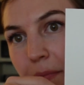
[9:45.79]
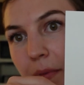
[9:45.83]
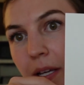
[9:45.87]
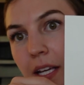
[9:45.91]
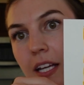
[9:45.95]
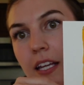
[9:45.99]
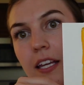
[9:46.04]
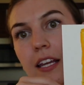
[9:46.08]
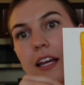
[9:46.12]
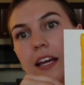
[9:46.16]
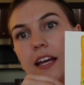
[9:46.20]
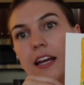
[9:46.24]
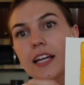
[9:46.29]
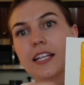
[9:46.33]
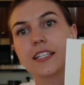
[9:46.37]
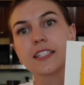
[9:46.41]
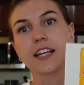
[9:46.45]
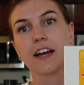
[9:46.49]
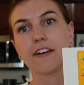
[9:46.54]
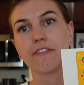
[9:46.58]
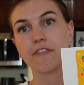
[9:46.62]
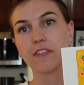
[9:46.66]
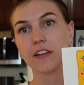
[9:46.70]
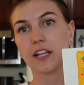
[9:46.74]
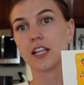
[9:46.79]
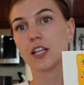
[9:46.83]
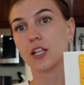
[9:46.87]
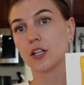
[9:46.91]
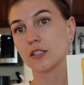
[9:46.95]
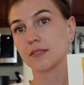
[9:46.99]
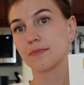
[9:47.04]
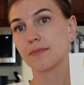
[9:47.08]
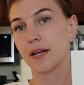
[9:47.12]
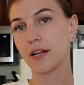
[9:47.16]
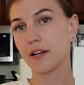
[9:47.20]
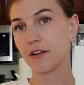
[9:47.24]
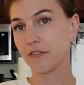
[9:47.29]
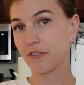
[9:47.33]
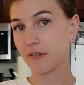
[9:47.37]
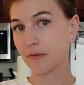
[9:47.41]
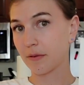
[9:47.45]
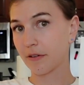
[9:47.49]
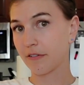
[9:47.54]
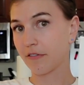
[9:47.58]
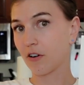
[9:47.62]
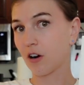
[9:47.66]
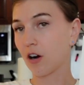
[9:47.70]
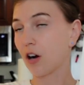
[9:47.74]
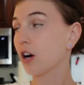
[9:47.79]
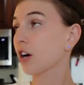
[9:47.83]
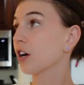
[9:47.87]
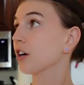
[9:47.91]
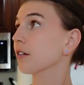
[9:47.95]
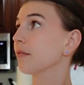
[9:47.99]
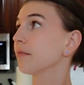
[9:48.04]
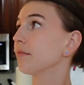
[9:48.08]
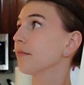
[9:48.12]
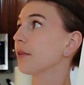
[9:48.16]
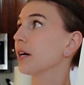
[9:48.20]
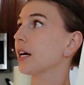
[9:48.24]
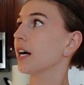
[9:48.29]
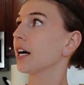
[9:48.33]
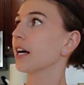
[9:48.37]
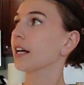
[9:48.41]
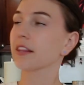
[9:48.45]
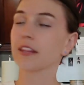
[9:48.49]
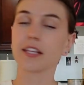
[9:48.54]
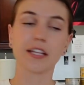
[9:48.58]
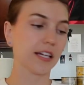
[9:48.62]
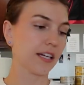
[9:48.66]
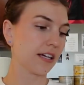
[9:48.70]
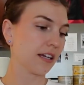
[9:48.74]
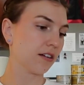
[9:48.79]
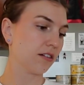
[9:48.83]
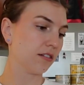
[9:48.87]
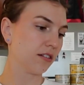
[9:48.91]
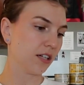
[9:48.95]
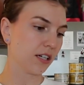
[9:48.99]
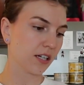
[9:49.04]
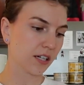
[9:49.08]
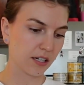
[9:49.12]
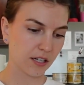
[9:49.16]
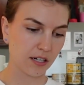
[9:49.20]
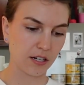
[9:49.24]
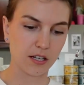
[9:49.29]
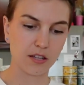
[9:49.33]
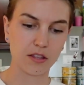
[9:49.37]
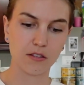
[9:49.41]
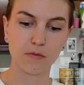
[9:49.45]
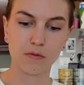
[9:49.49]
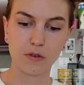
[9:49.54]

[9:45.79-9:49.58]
mean, it definitely looks better from afar, but I think it'll look good on the